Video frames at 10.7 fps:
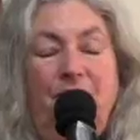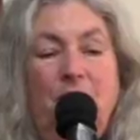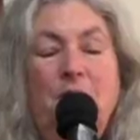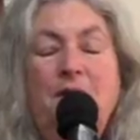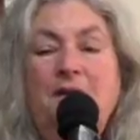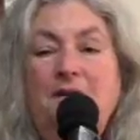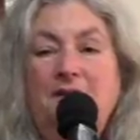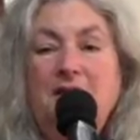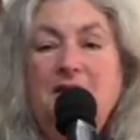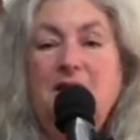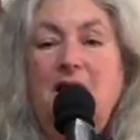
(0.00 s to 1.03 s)
one of the
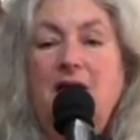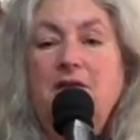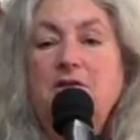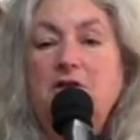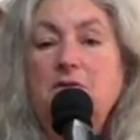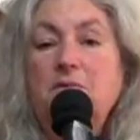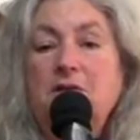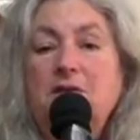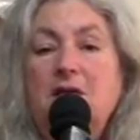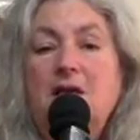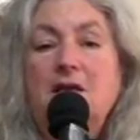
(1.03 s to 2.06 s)
things Lila June was
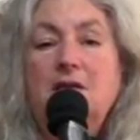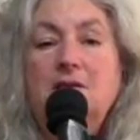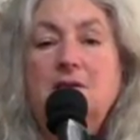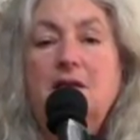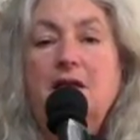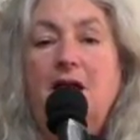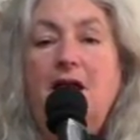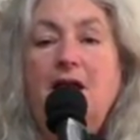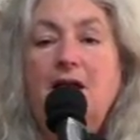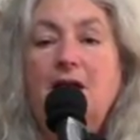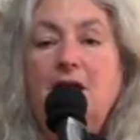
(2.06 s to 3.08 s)
saying is like,
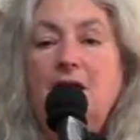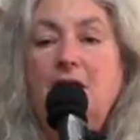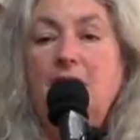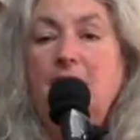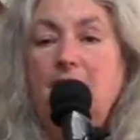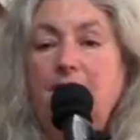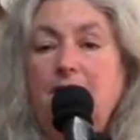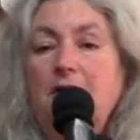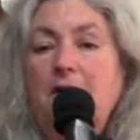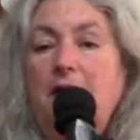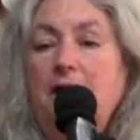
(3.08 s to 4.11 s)
hey, if
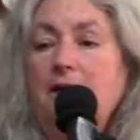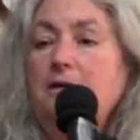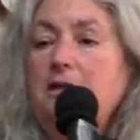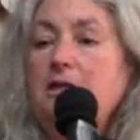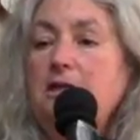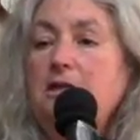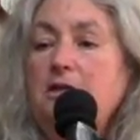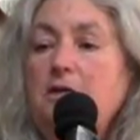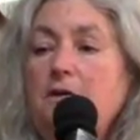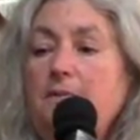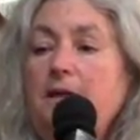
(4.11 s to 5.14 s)
your heritage is
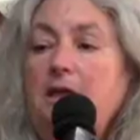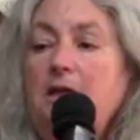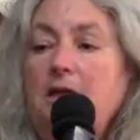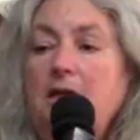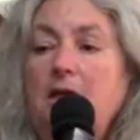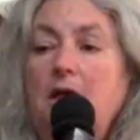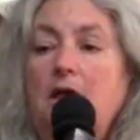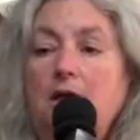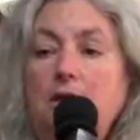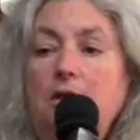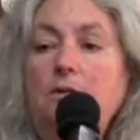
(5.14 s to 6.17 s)
European,
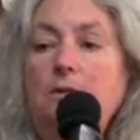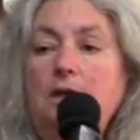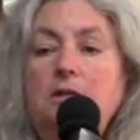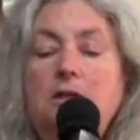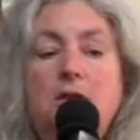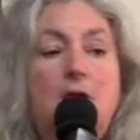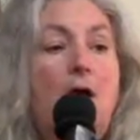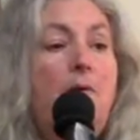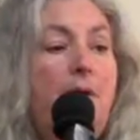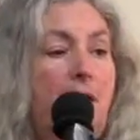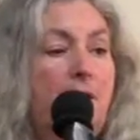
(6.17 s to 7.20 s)
you need to
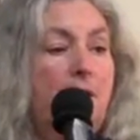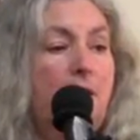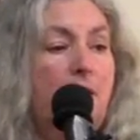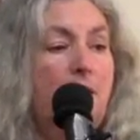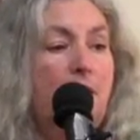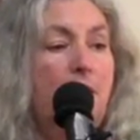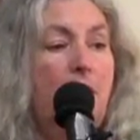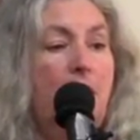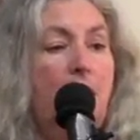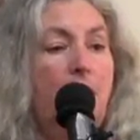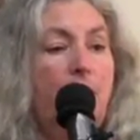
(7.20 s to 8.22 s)
know it.
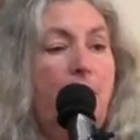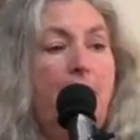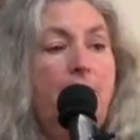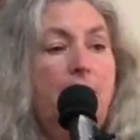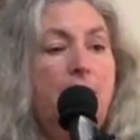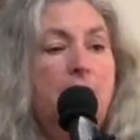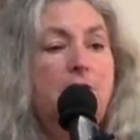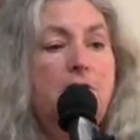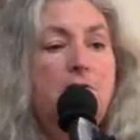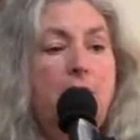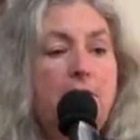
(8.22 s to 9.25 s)
Rather than
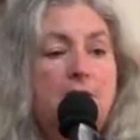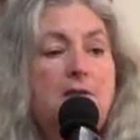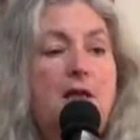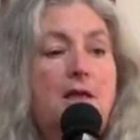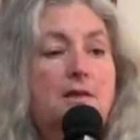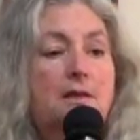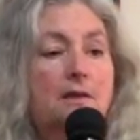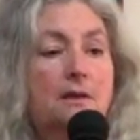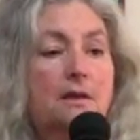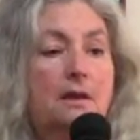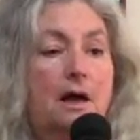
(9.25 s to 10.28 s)
just trying to take
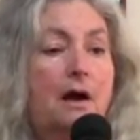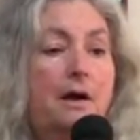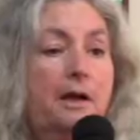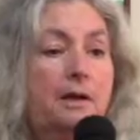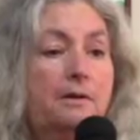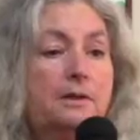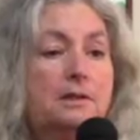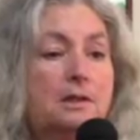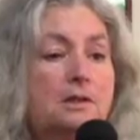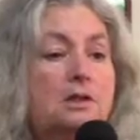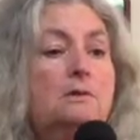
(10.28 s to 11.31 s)
our
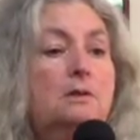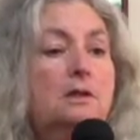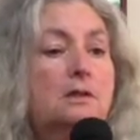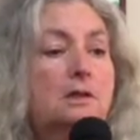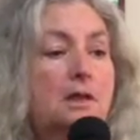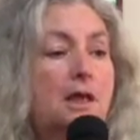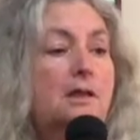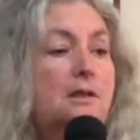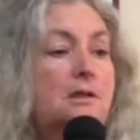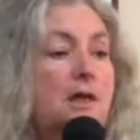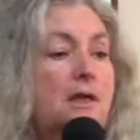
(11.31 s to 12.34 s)
heritage, you need to get
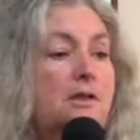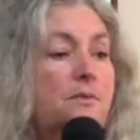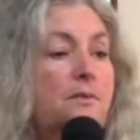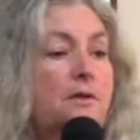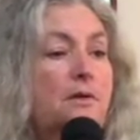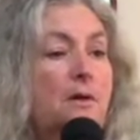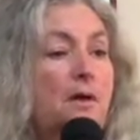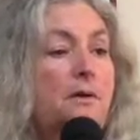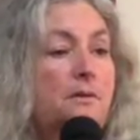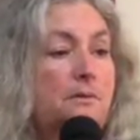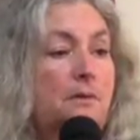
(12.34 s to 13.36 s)
in touch with your
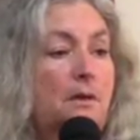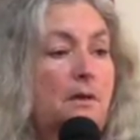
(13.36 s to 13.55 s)
own.